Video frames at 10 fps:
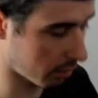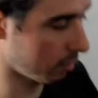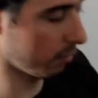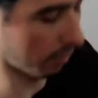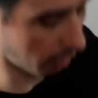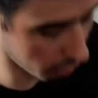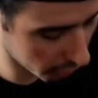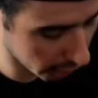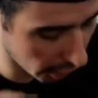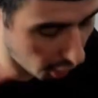
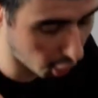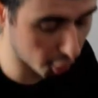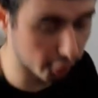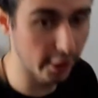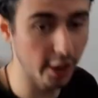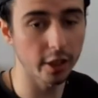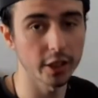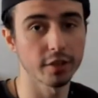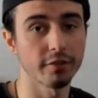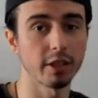All three
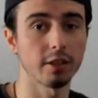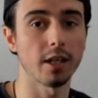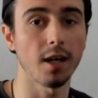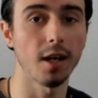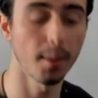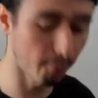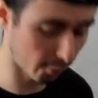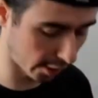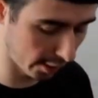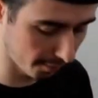cards fell
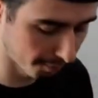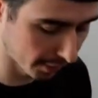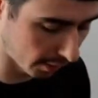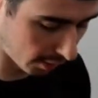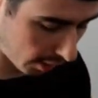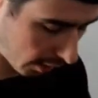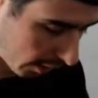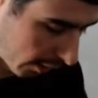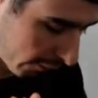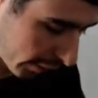upright.
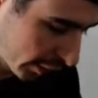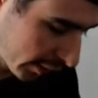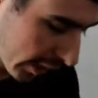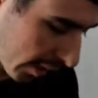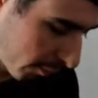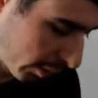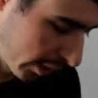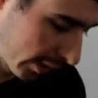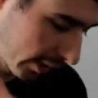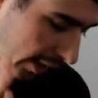The first thing I'm
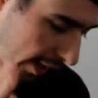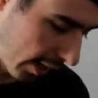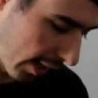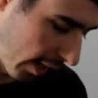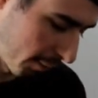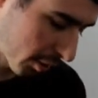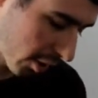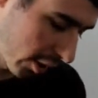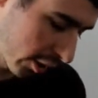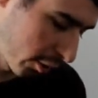reading, I'm
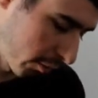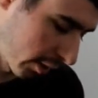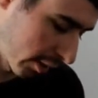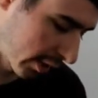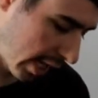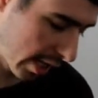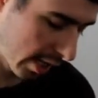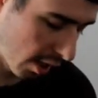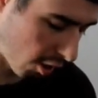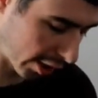starting to
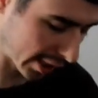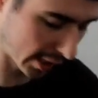understand our